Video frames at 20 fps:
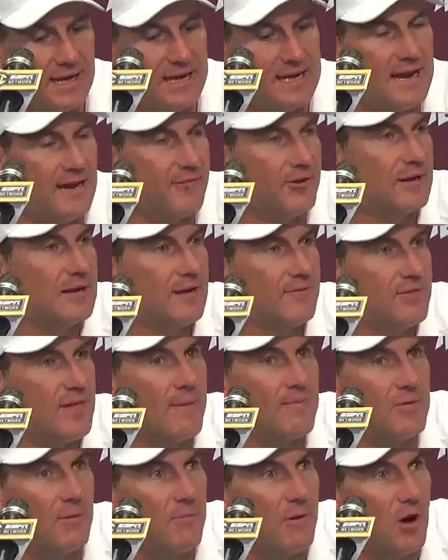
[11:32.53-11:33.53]
never give
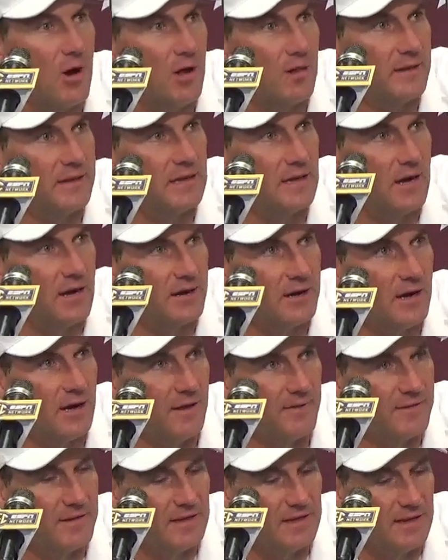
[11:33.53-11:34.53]
them the ball on
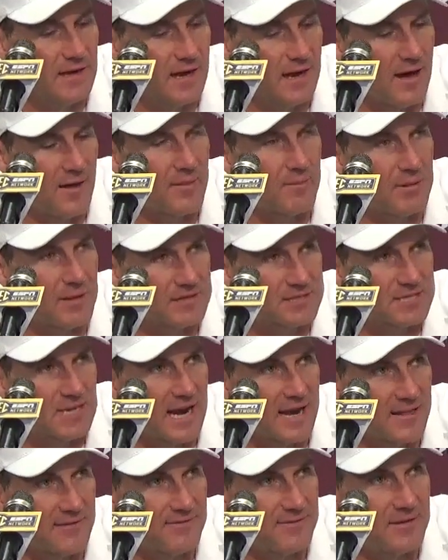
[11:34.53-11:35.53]
the plus
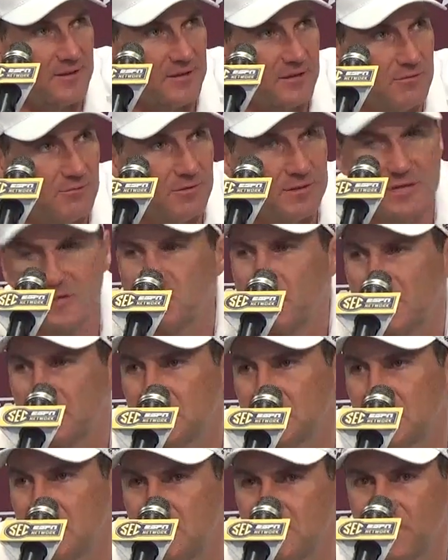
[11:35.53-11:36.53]
side of the field with the
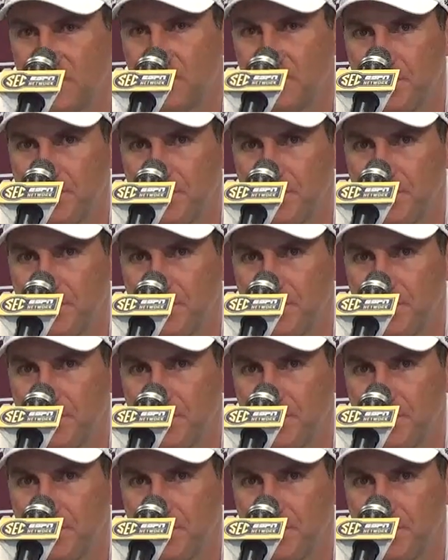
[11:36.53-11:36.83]
special teams.